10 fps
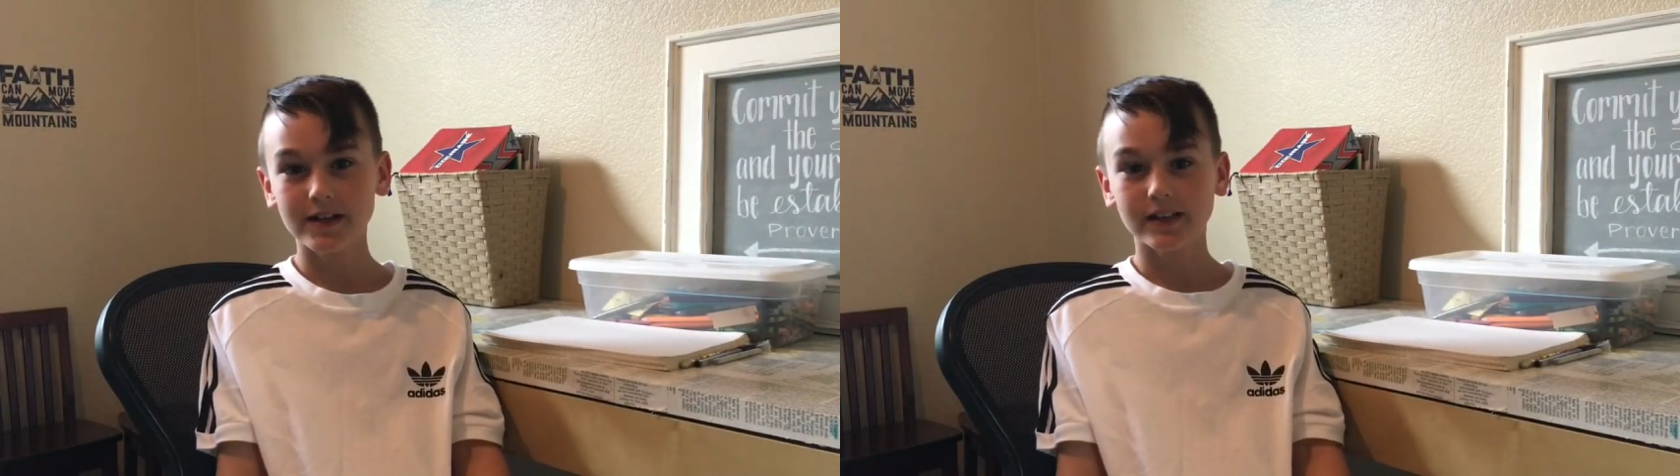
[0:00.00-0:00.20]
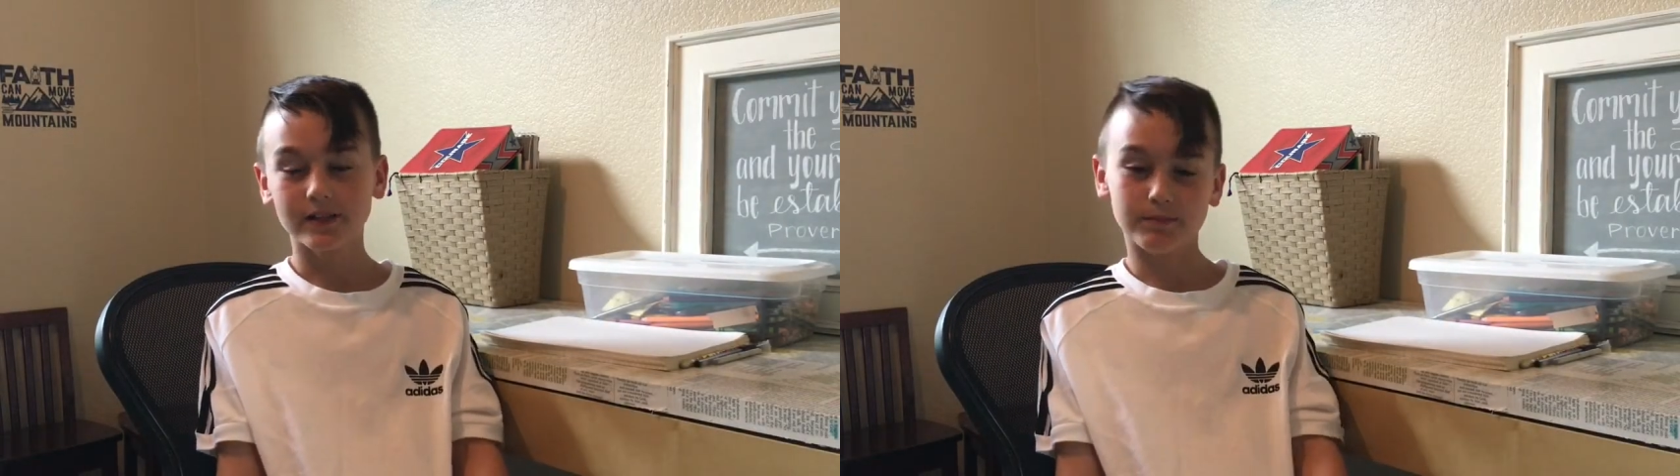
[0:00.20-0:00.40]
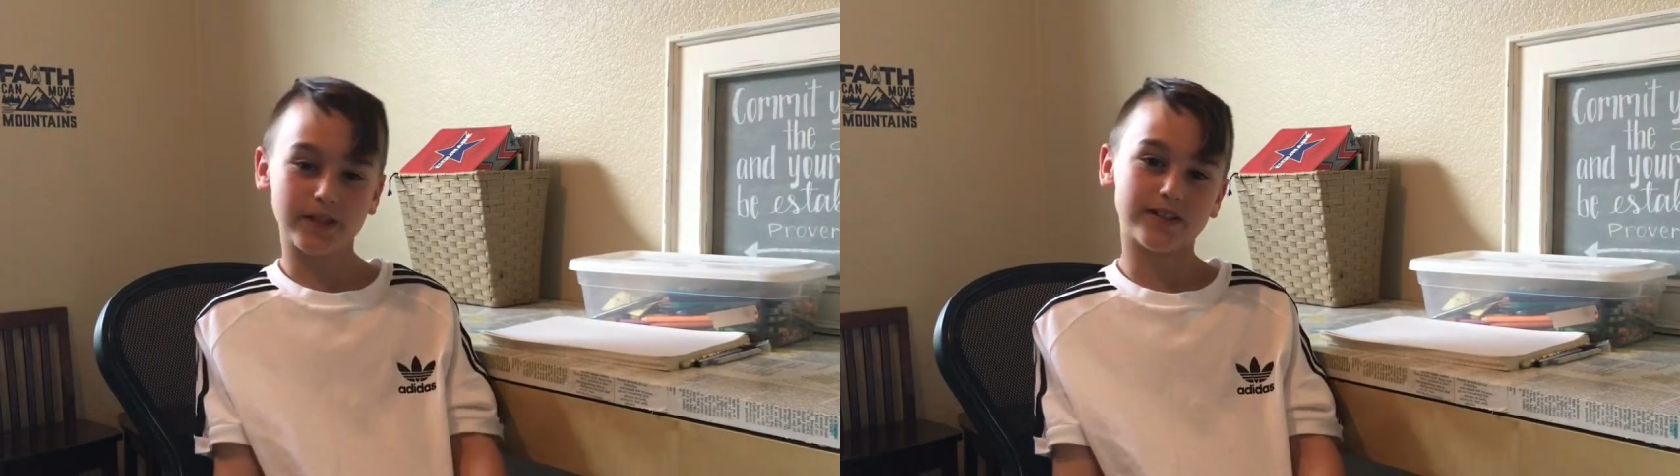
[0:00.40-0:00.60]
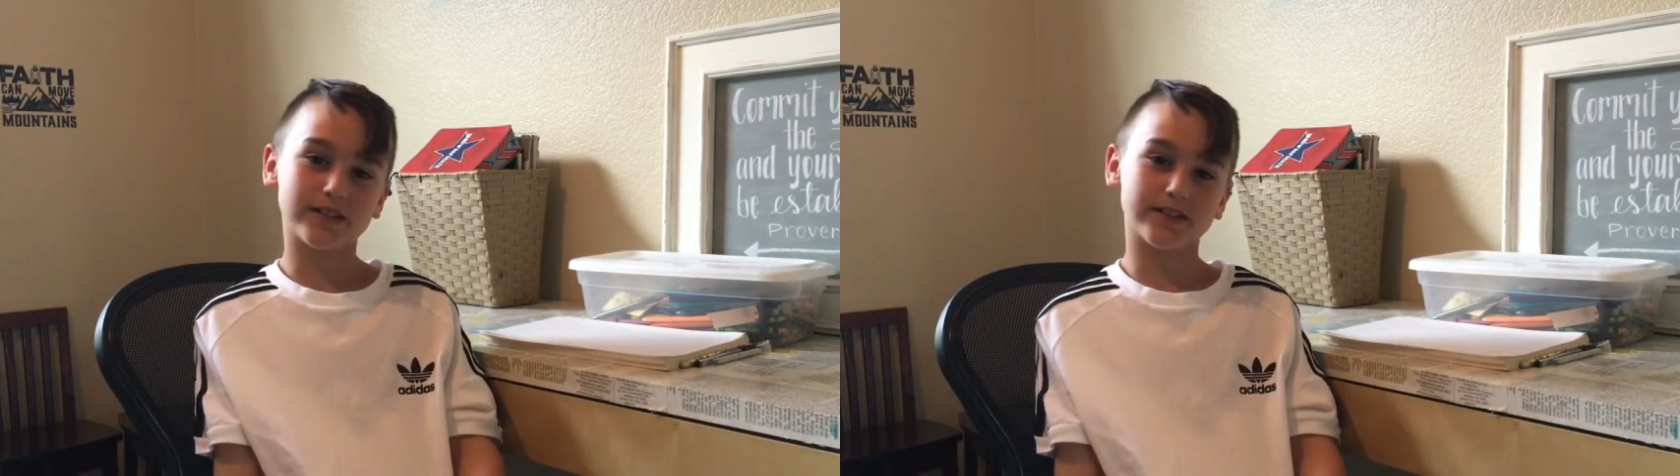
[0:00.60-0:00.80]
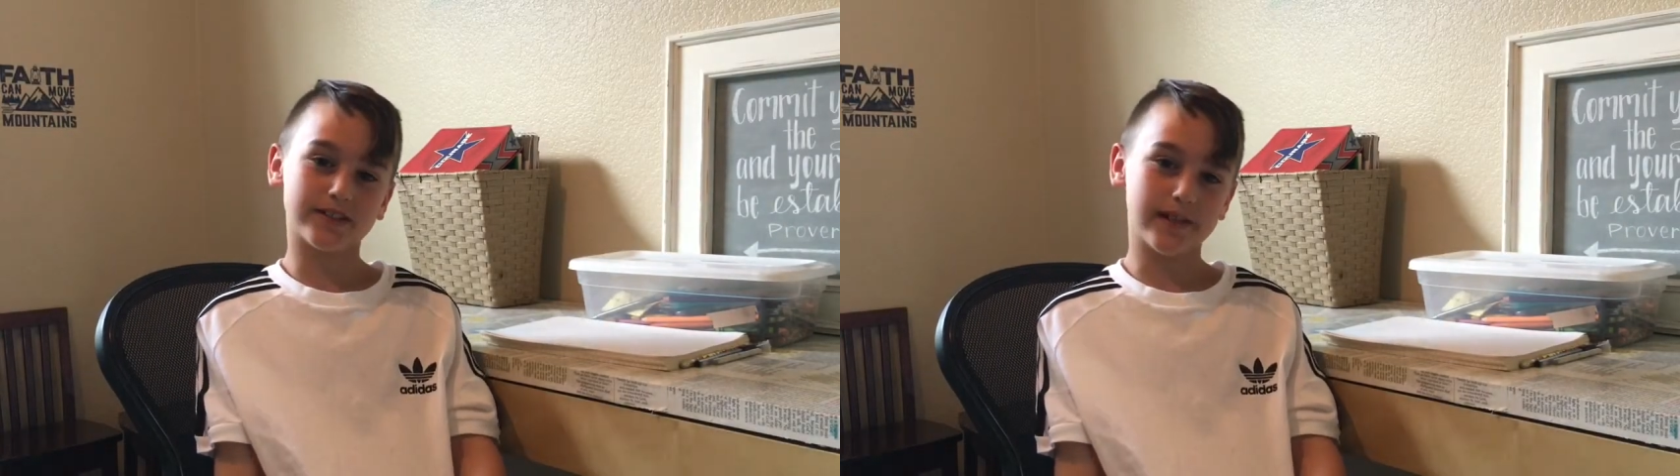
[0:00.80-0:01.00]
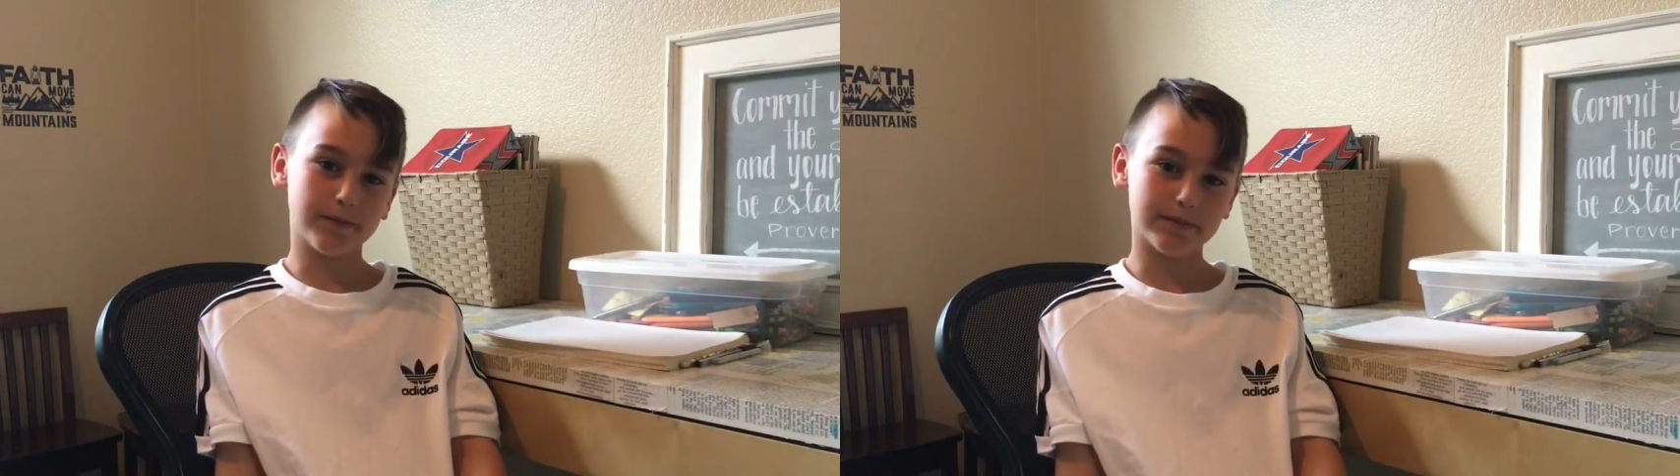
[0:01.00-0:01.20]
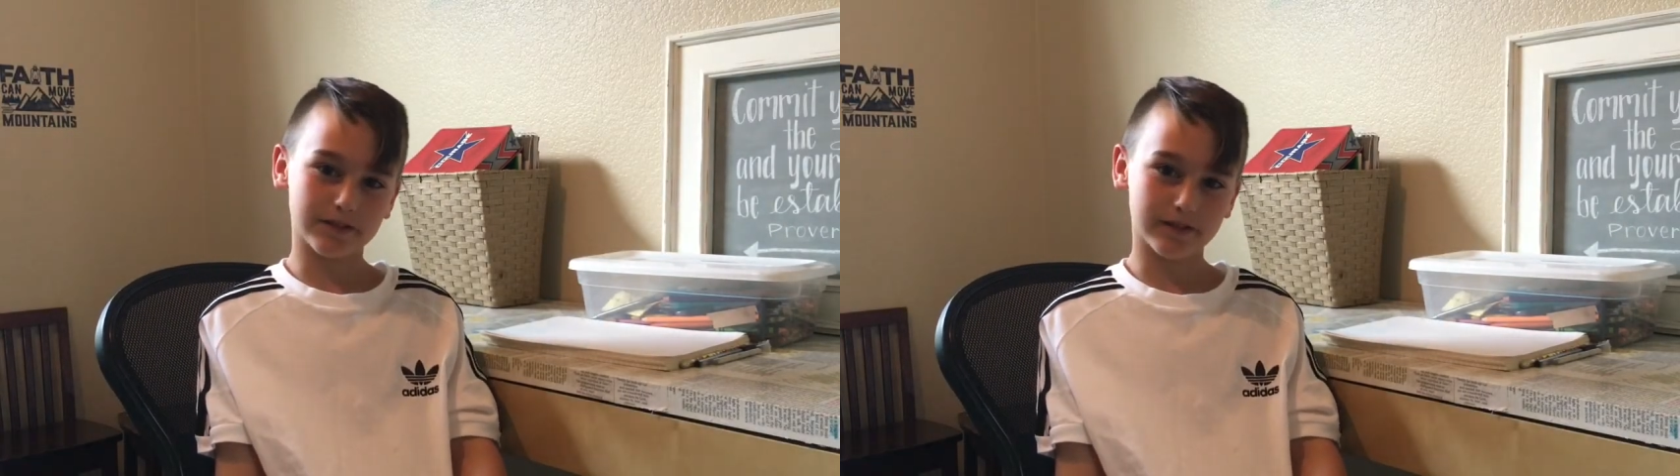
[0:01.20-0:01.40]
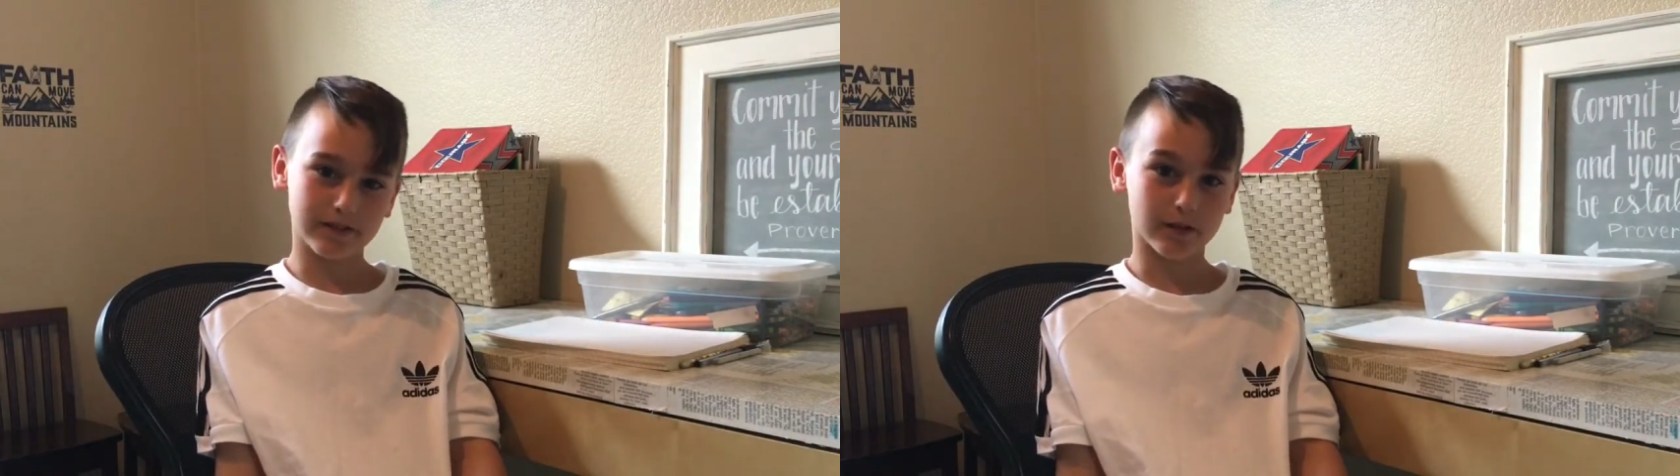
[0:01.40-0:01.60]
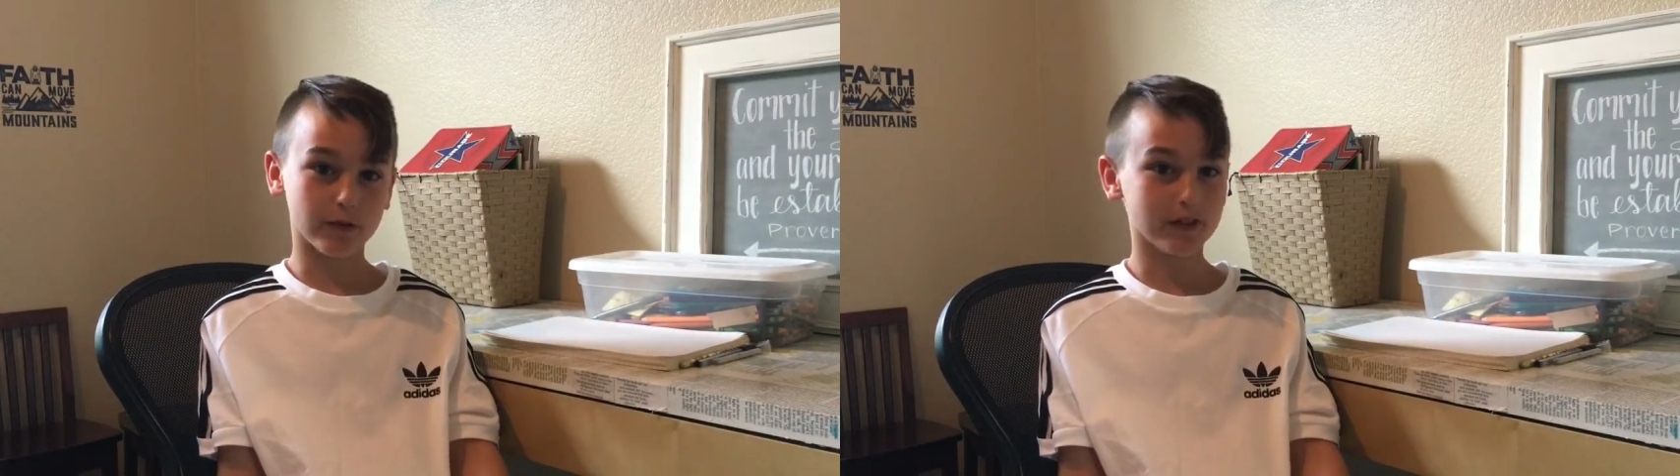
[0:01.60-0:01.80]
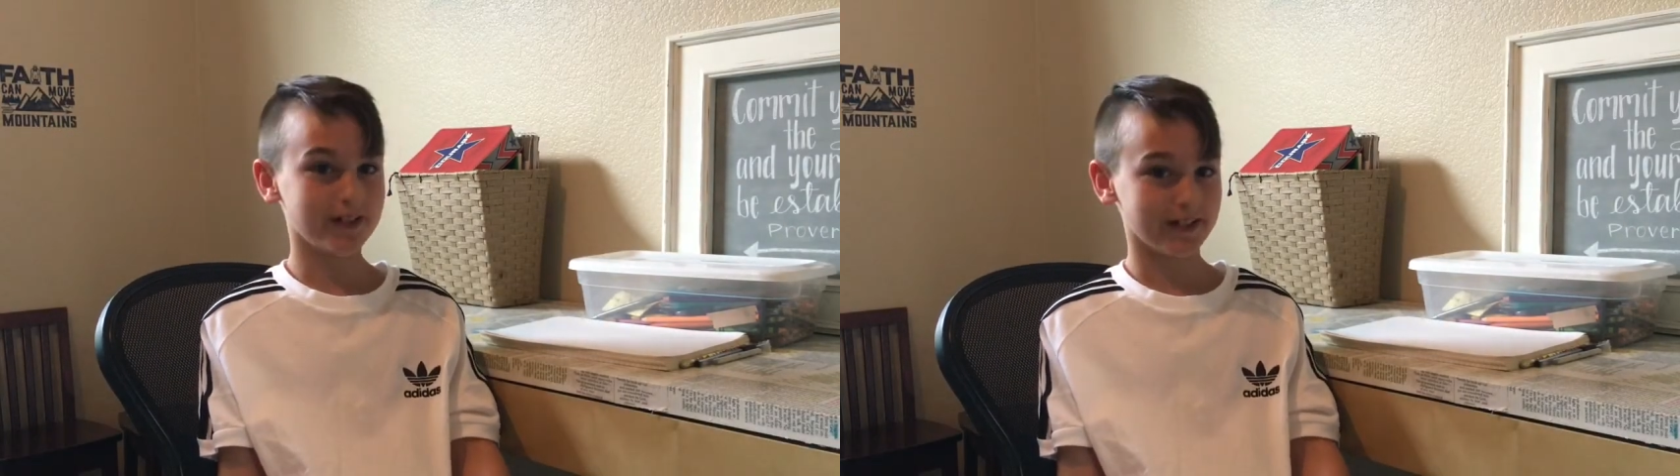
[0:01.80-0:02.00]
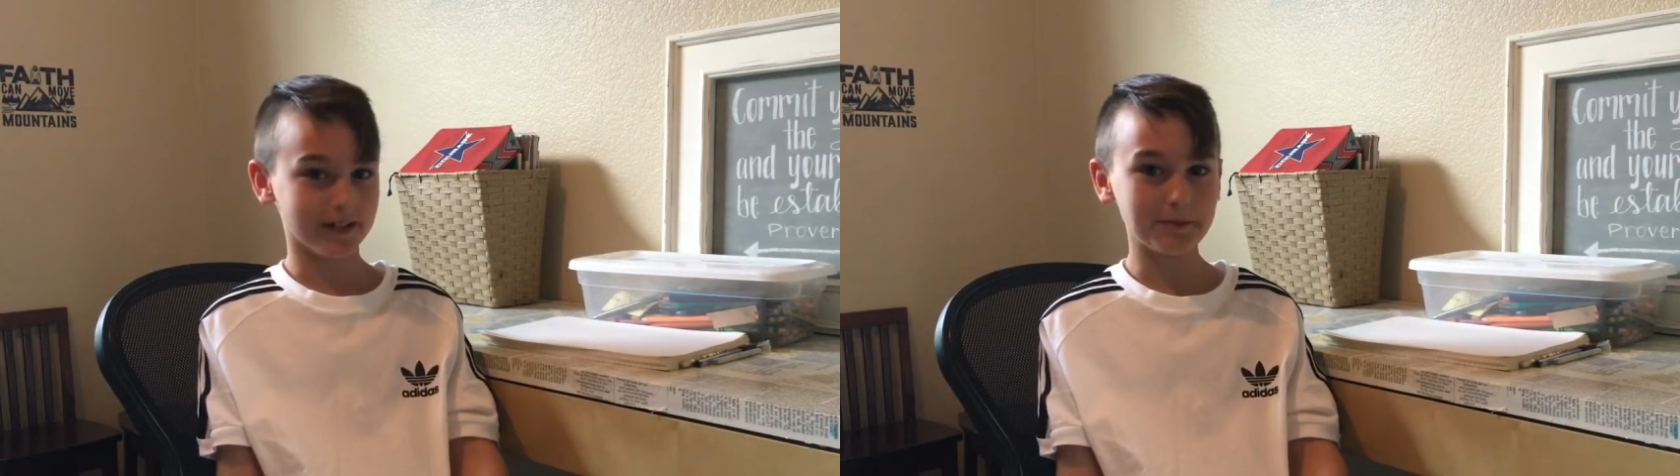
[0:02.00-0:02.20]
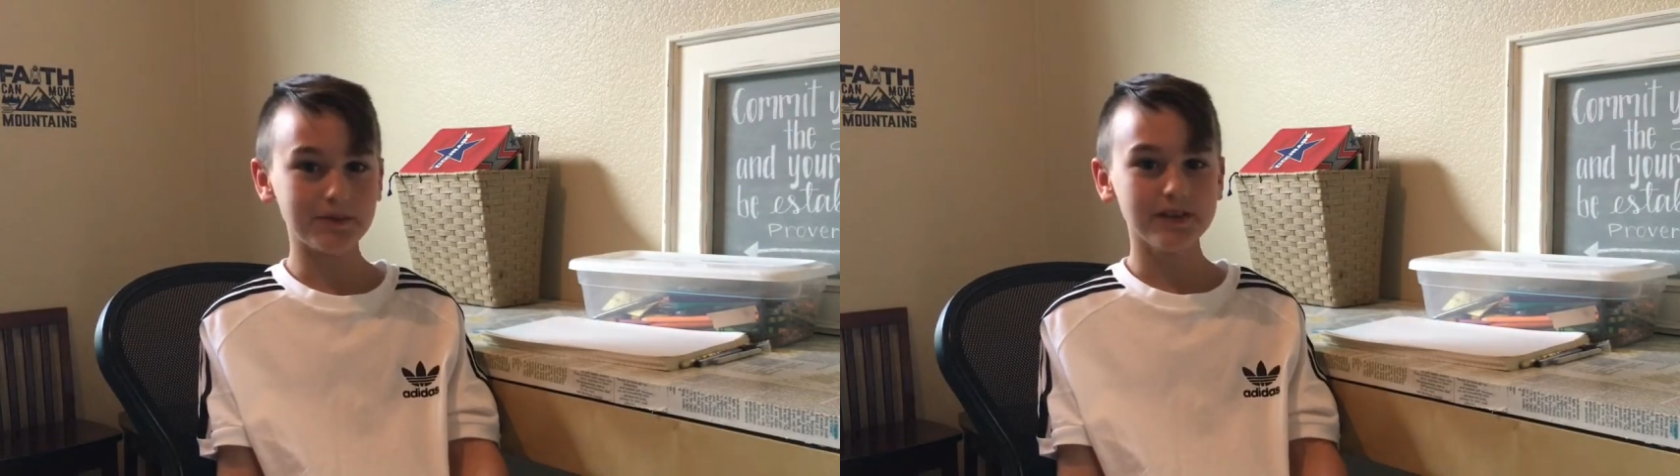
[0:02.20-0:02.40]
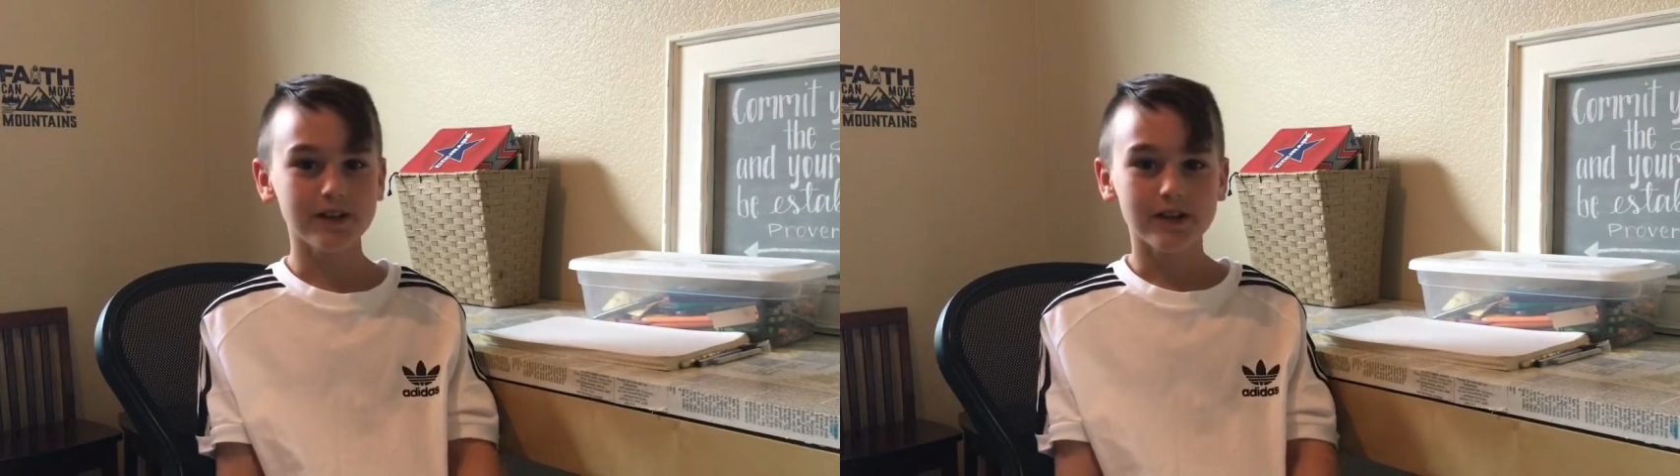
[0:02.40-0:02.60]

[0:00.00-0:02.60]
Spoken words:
the basic steps or tips